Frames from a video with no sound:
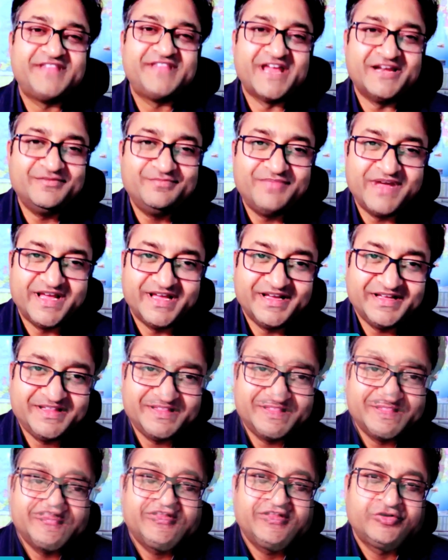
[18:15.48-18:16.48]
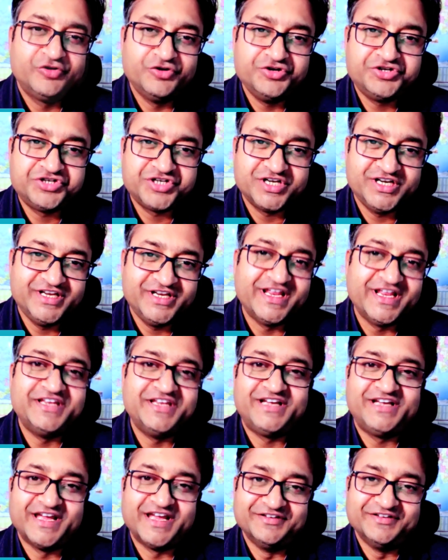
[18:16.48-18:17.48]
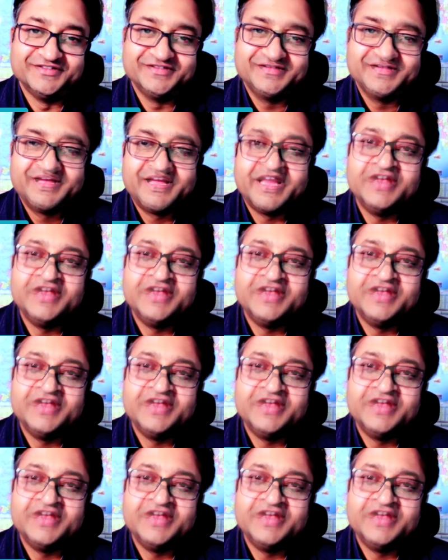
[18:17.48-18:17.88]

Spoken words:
setbacks is crucial in any career.